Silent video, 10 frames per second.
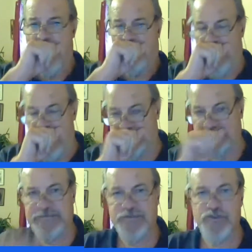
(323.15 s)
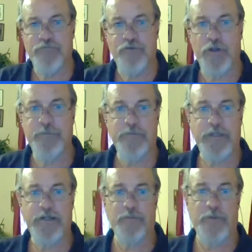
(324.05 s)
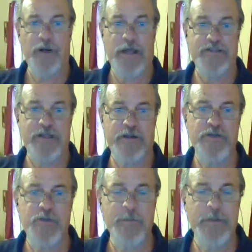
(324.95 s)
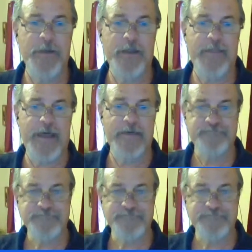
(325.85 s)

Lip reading: to avoid leader burnout. So here's what I mean by that.